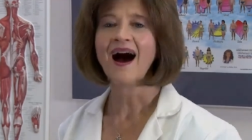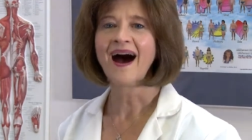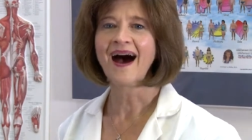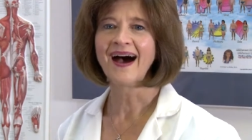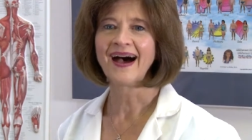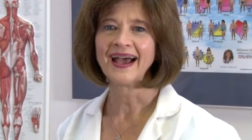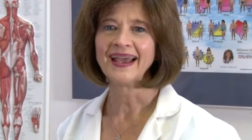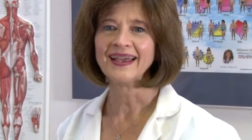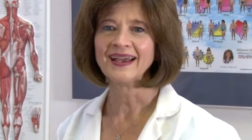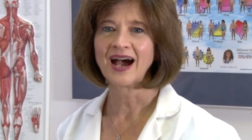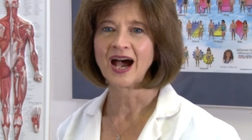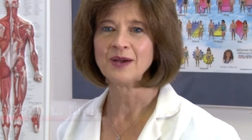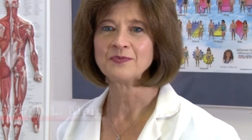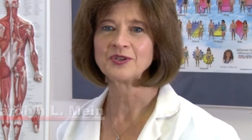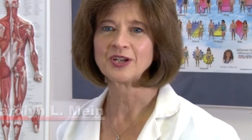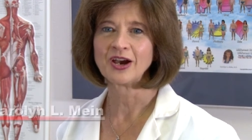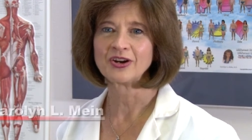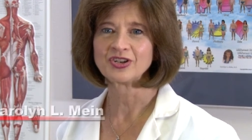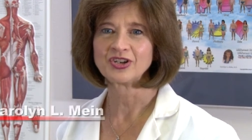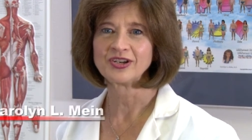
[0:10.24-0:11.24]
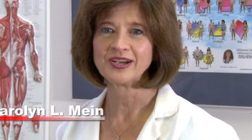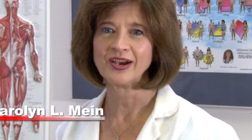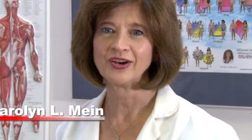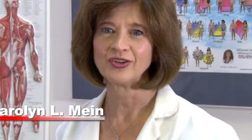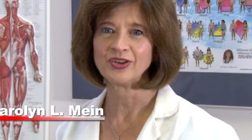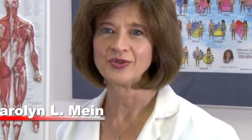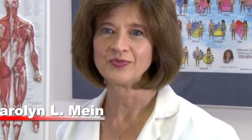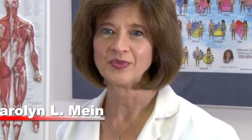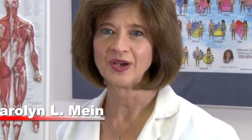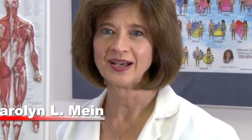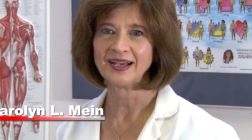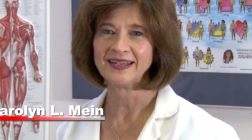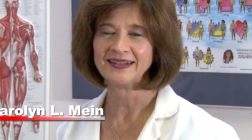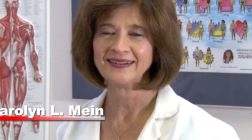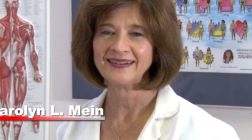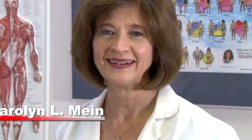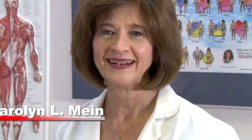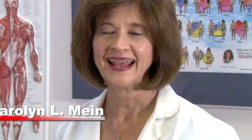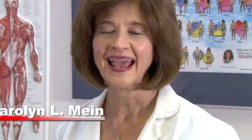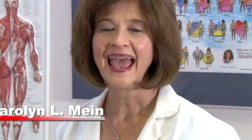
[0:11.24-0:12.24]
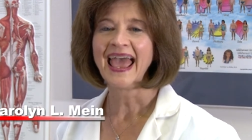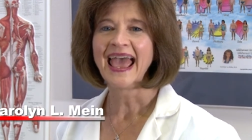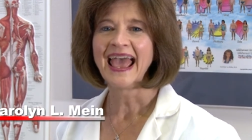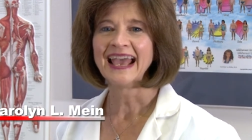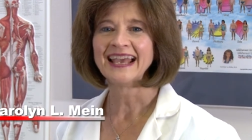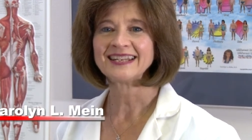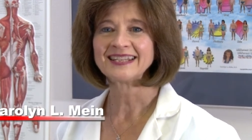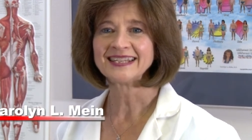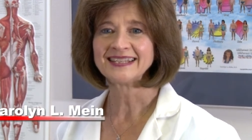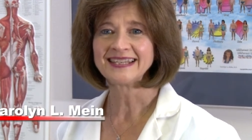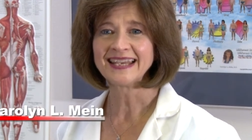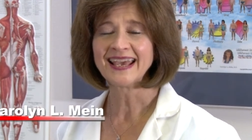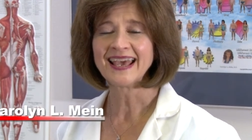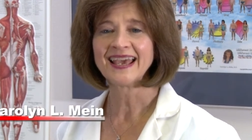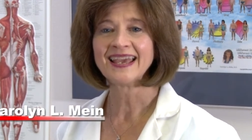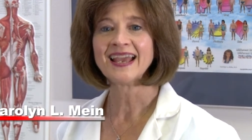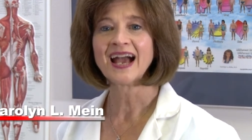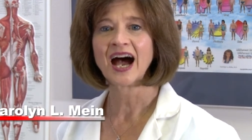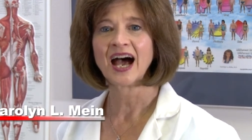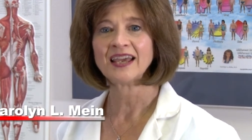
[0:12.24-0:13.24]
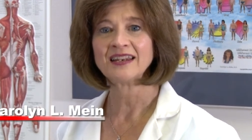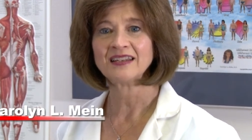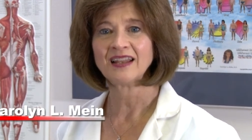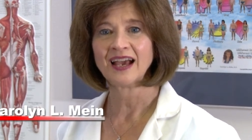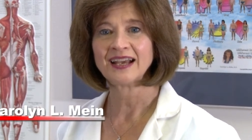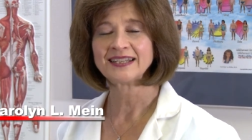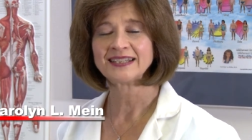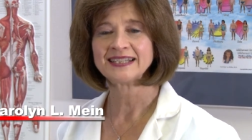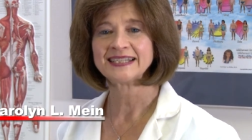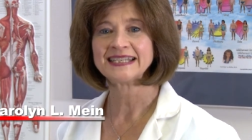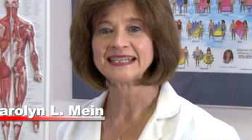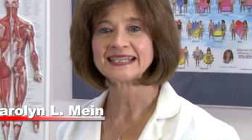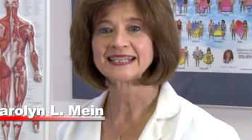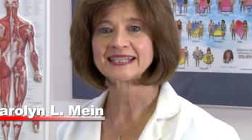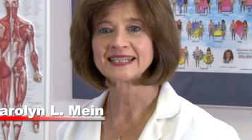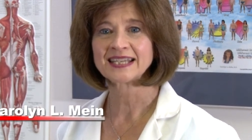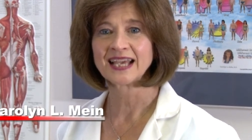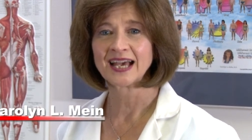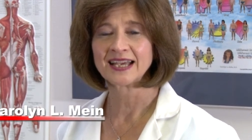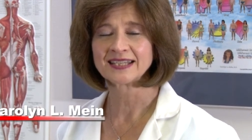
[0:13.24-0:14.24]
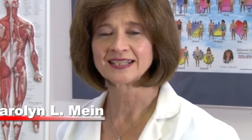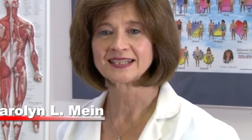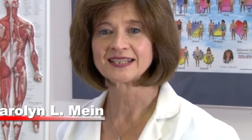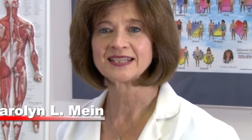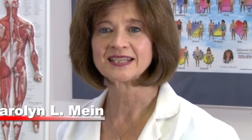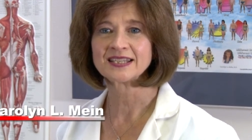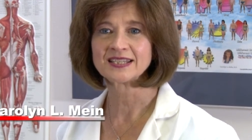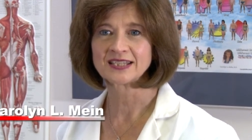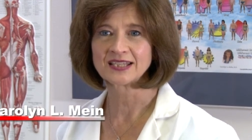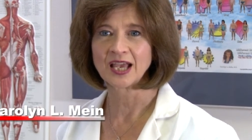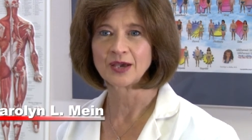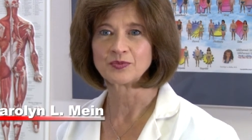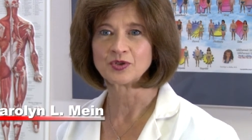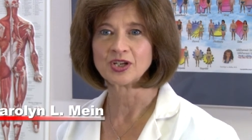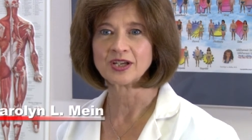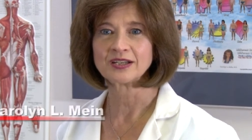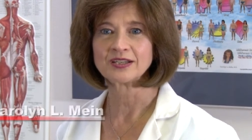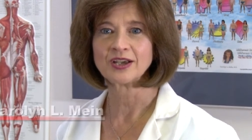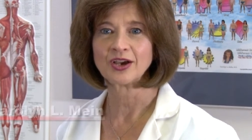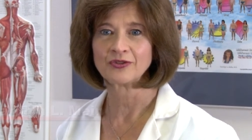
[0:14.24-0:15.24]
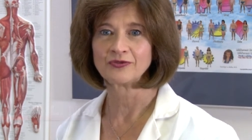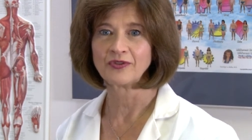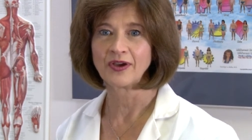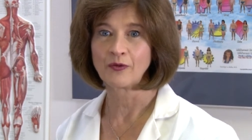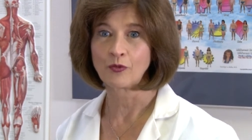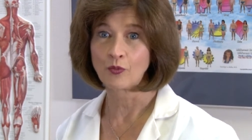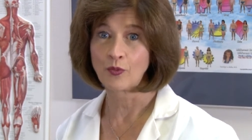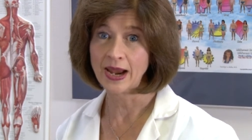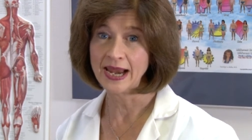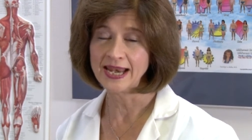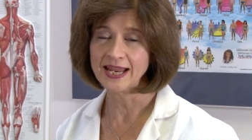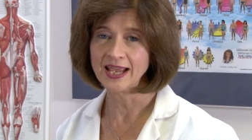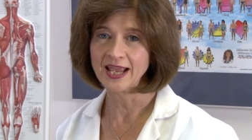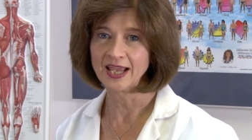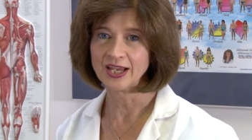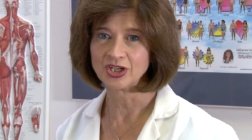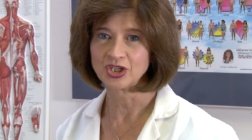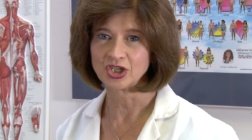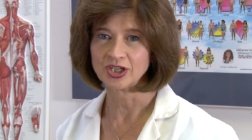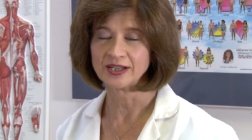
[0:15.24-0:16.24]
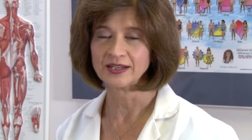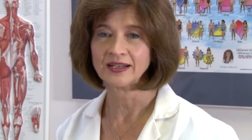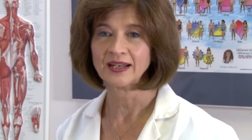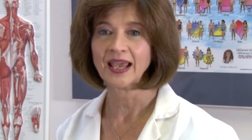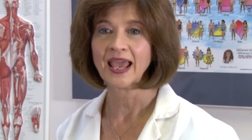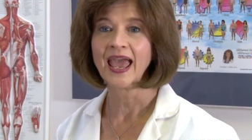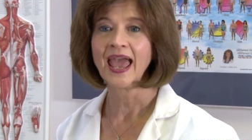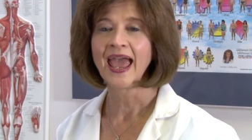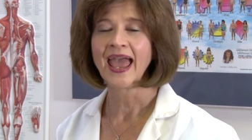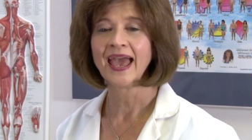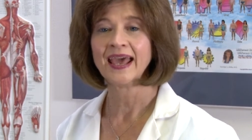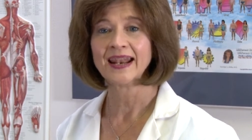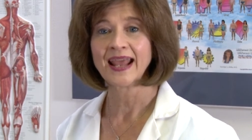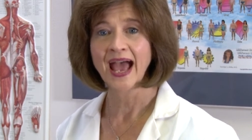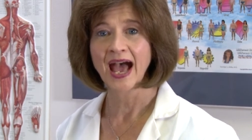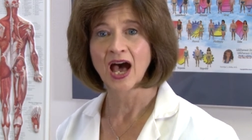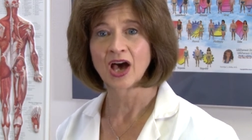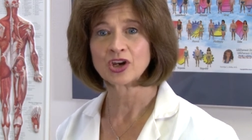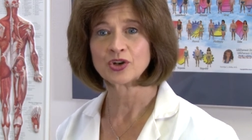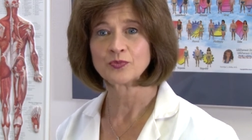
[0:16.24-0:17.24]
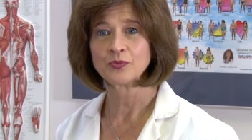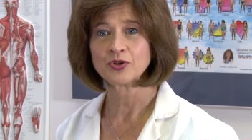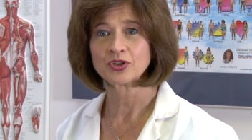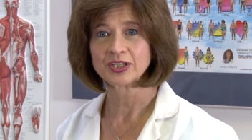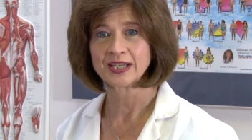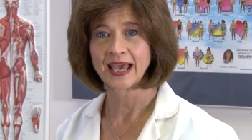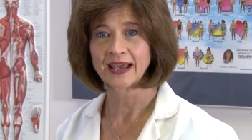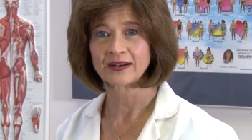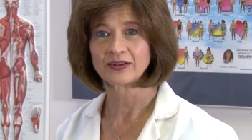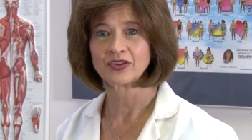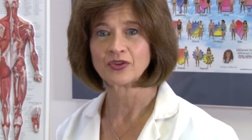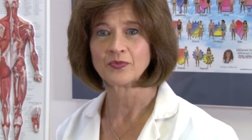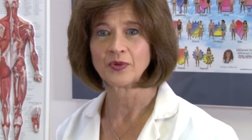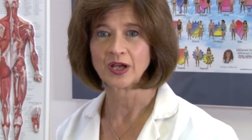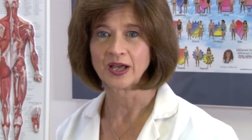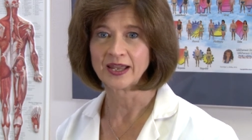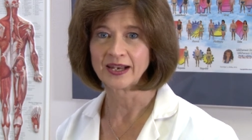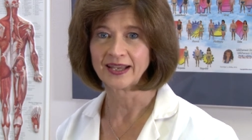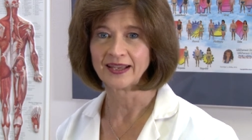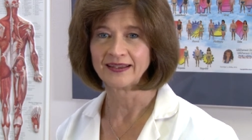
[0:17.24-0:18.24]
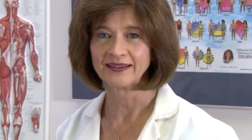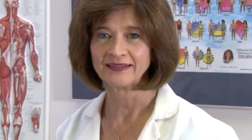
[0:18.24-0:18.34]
Hi, I'm Dr. Carolyn Mein, and today I'd like to discuss the subject of radiation and how to protect the body.